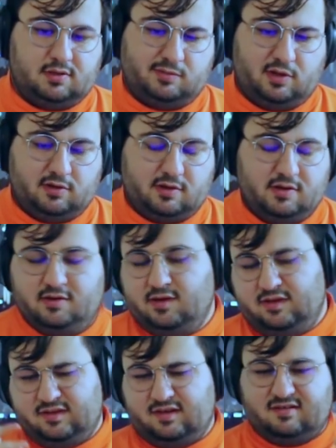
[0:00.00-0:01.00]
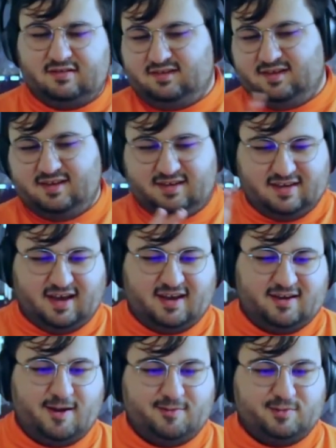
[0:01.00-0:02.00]
in the block.
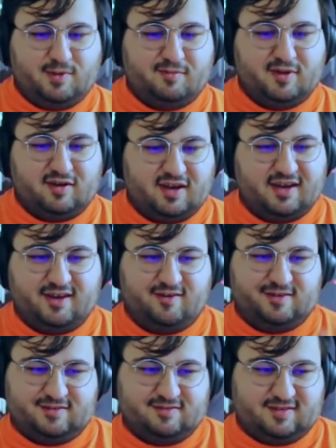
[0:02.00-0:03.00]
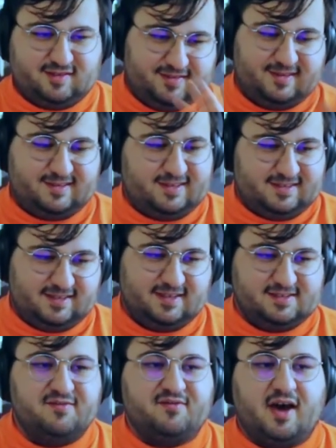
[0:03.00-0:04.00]
I'm not going to go into the
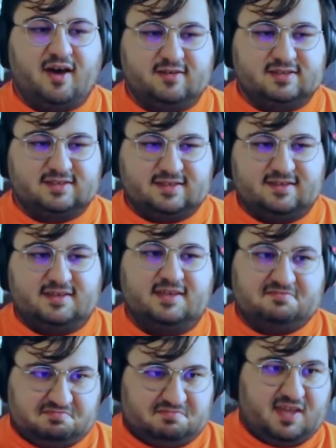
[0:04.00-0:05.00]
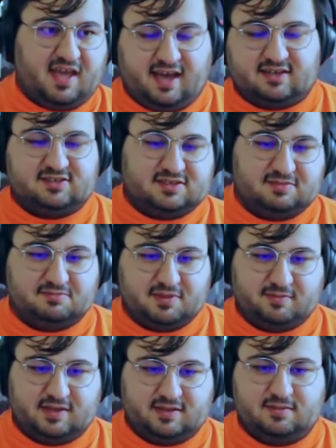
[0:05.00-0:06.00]
details of how it's actually
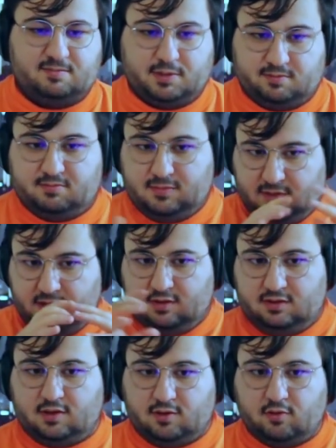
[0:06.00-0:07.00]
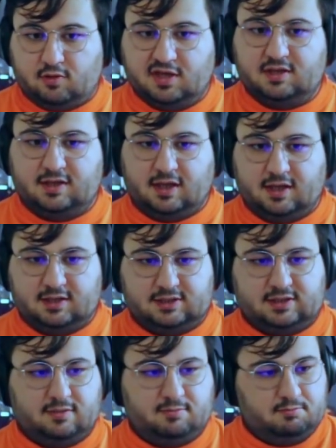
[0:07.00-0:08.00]
implemented, but the core idea
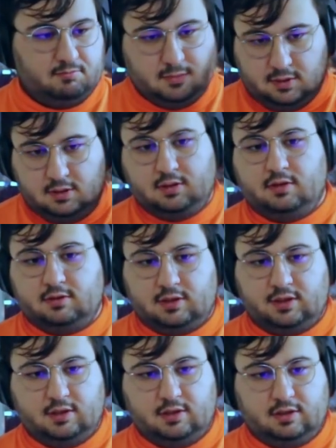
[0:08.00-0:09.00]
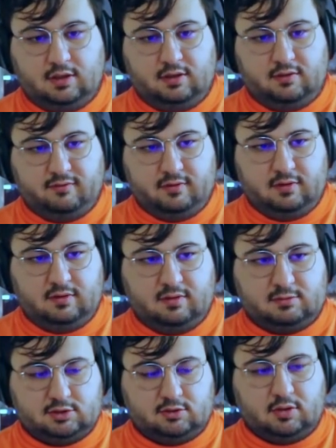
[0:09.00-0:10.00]
is that
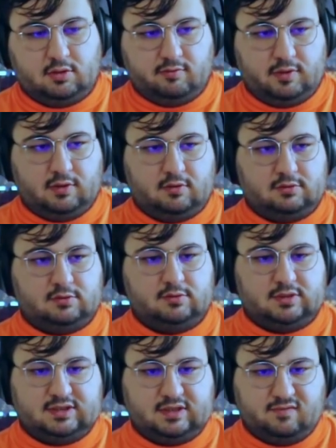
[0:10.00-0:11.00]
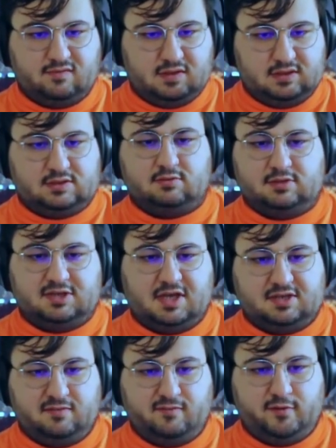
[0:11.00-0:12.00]
the majority of the nodes receive this
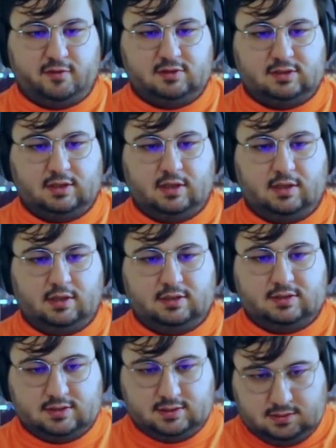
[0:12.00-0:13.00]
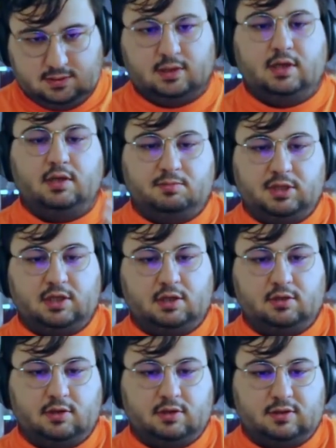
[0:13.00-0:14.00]
transaction first, and it's going to be
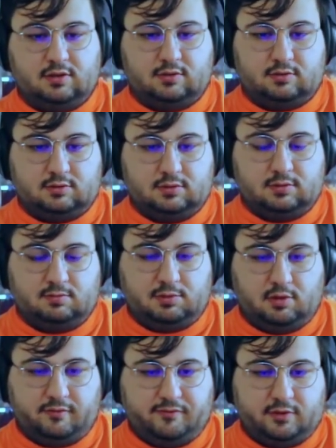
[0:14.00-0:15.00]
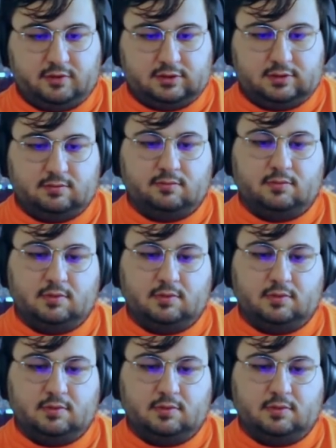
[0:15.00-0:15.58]
included in the block first.